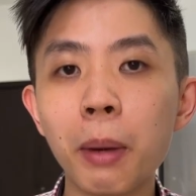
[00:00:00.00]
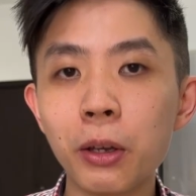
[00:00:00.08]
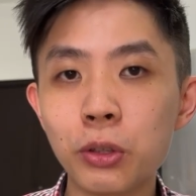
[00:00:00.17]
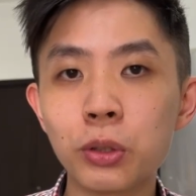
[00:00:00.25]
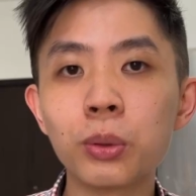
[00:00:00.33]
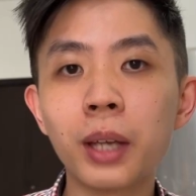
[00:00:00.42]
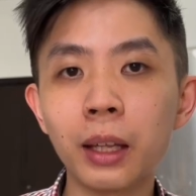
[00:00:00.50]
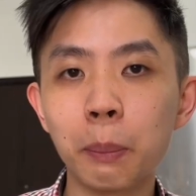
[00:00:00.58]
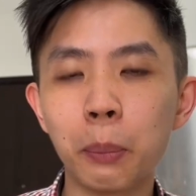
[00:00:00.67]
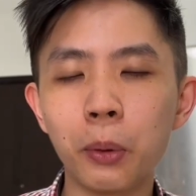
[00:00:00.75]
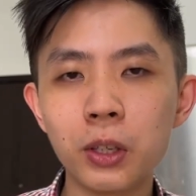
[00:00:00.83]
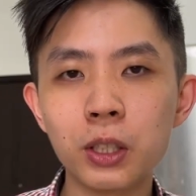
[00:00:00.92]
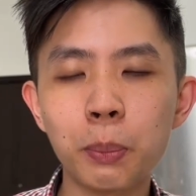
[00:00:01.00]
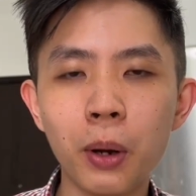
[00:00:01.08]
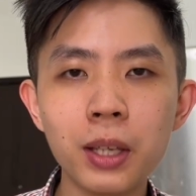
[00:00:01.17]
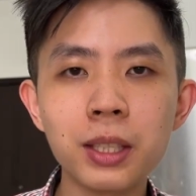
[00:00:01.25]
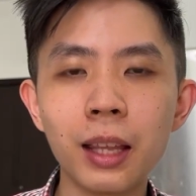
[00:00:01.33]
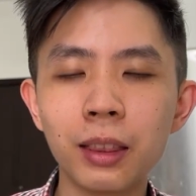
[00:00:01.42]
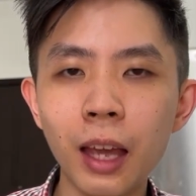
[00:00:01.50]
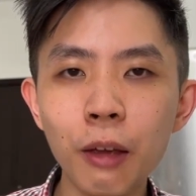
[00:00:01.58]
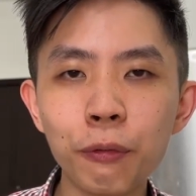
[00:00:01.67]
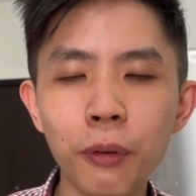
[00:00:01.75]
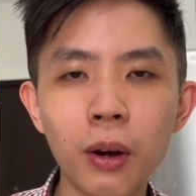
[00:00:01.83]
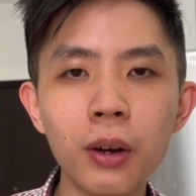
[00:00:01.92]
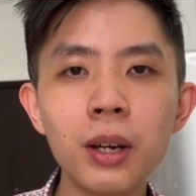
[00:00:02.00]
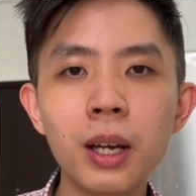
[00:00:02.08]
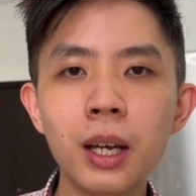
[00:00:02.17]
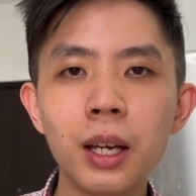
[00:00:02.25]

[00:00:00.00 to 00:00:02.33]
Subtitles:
but you still get the bonus points, and therefore